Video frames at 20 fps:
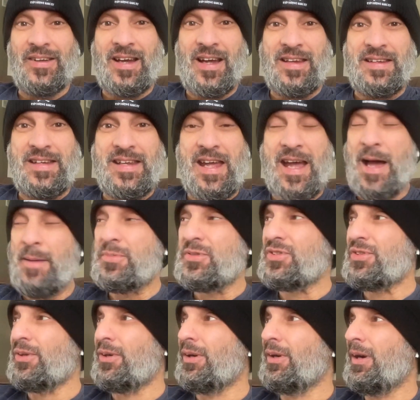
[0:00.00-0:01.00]
the App
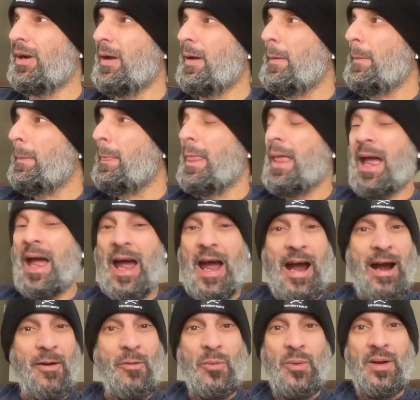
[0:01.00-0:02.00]
Store.
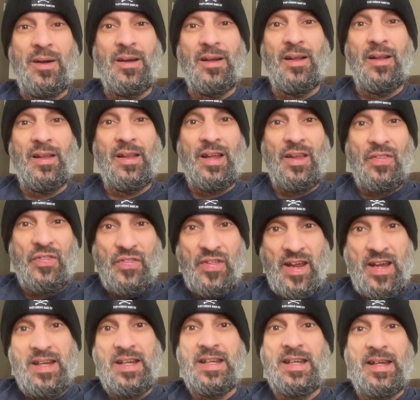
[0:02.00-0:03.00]
I will
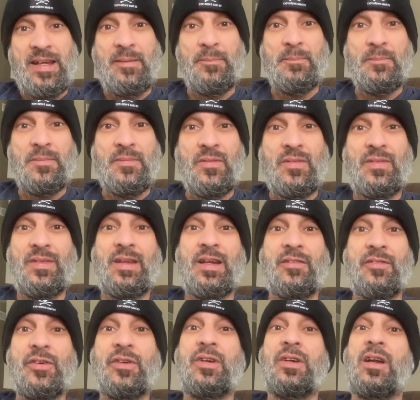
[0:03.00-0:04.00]
thank him
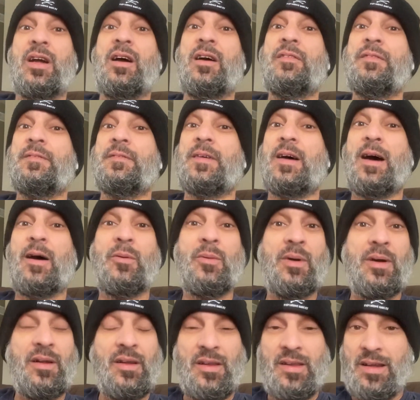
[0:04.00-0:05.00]
never enough. I
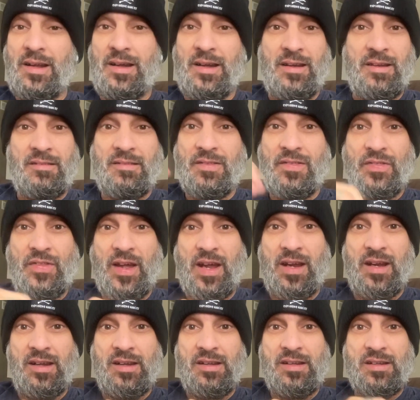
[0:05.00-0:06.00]
will
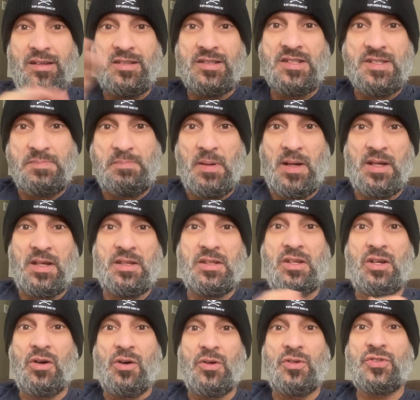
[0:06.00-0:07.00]
thank
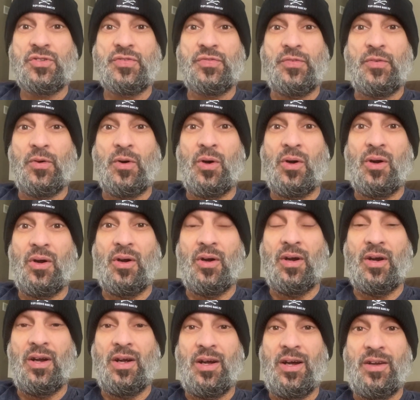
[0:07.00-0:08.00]
Spotted Ghost
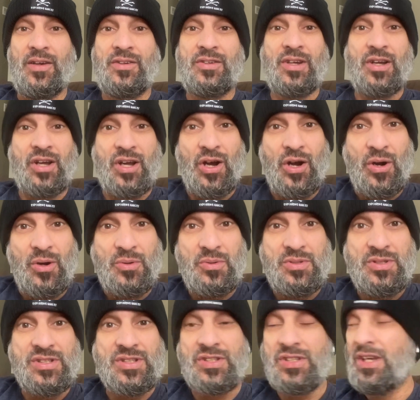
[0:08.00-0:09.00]
for the
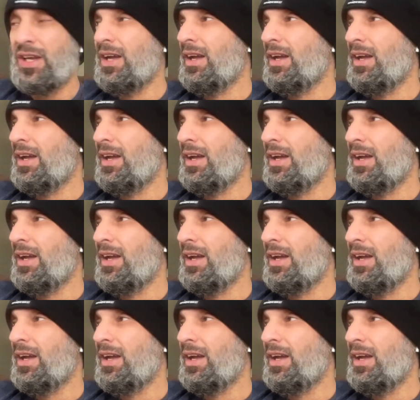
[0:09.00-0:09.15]
codes.